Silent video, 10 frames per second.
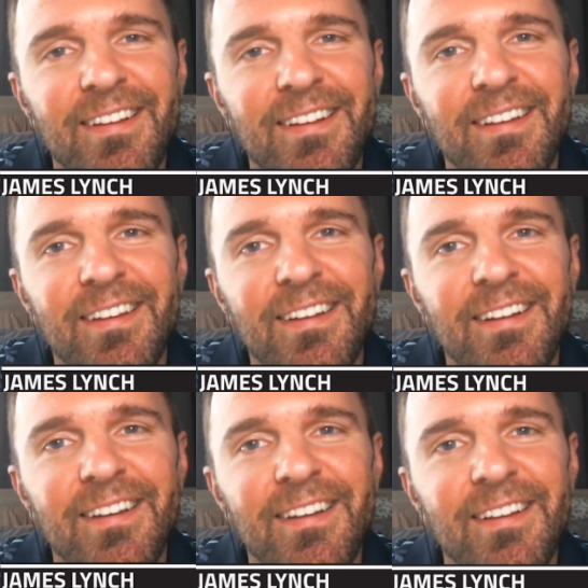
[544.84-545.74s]

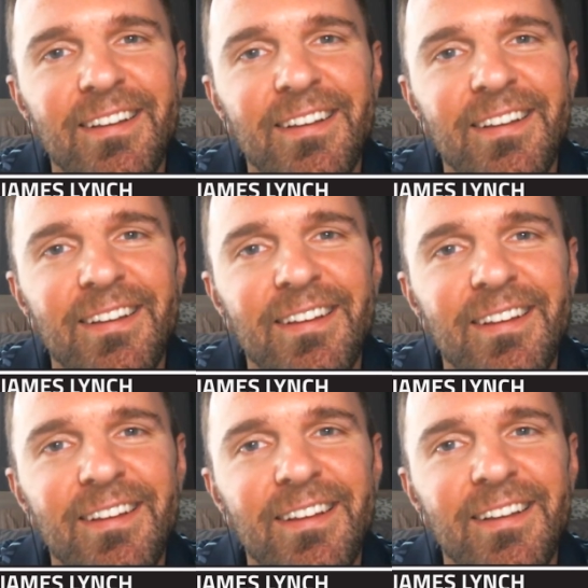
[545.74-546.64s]

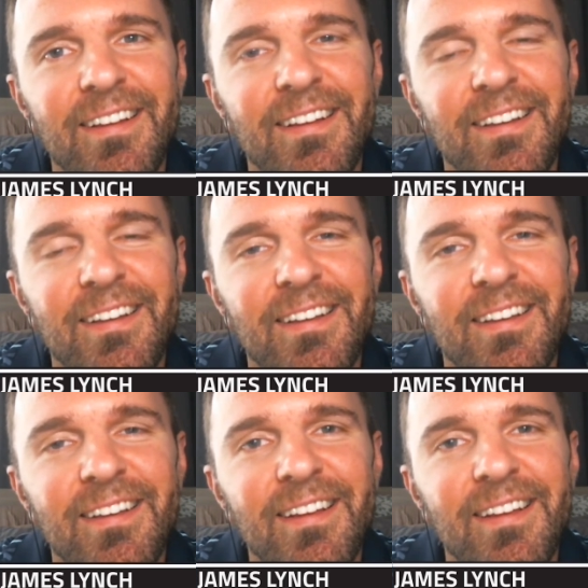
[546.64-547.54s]

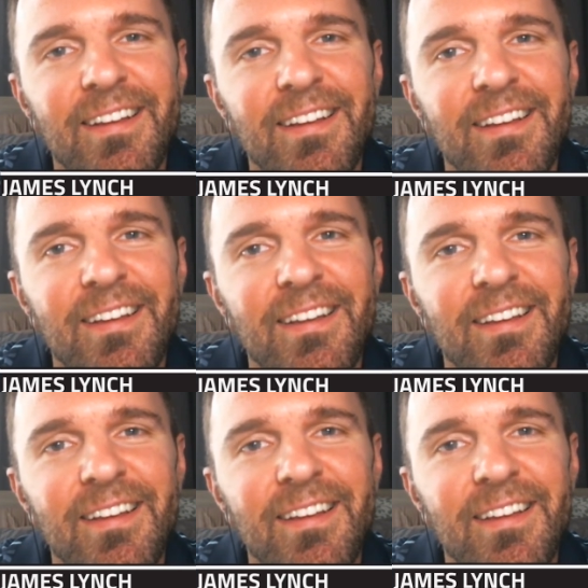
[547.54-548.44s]

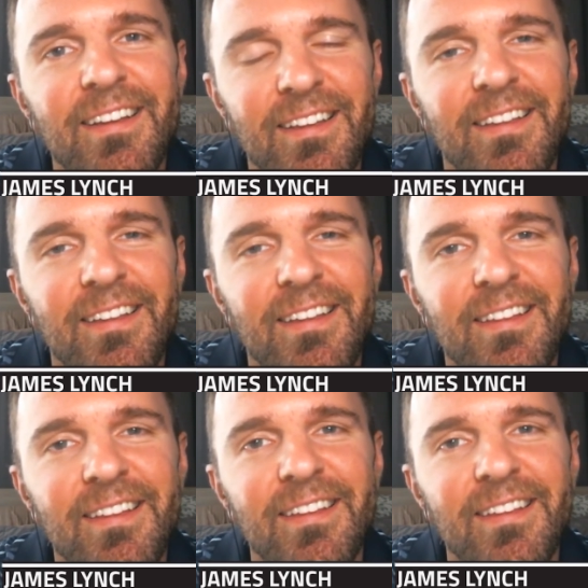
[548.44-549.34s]

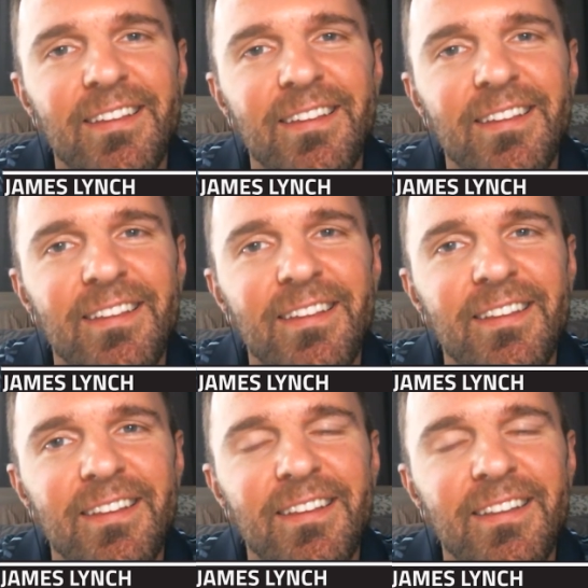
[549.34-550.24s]

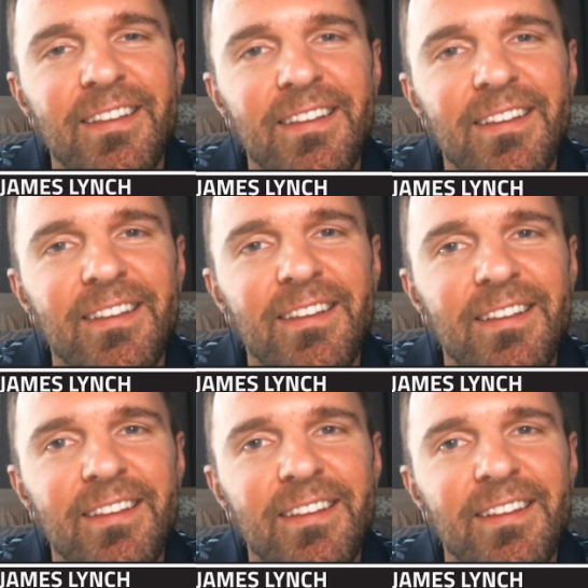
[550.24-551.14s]

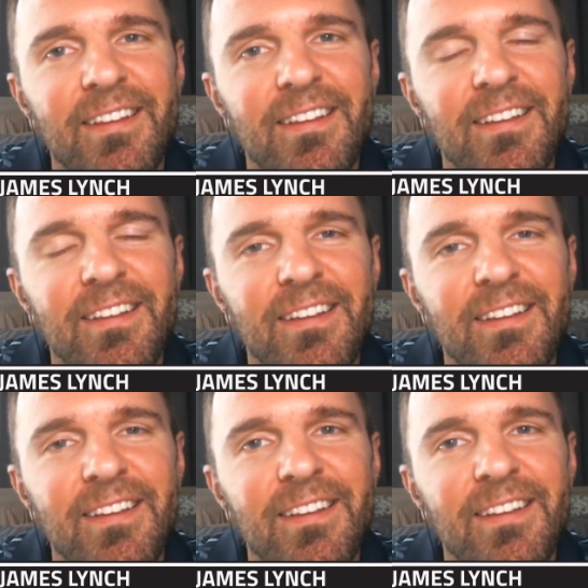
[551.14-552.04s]

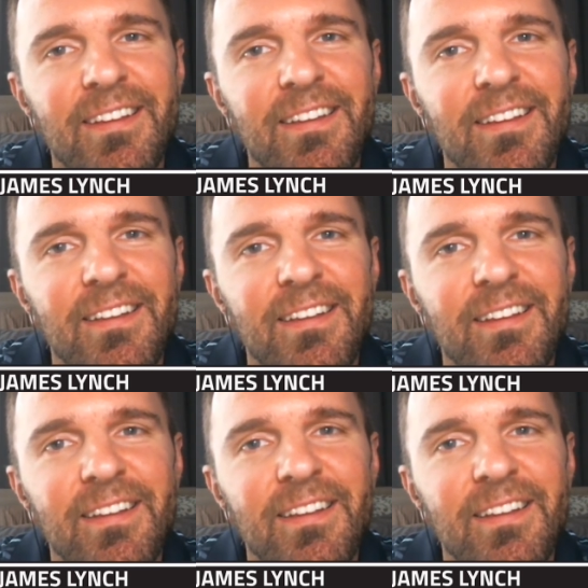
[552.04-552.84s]
[no speech]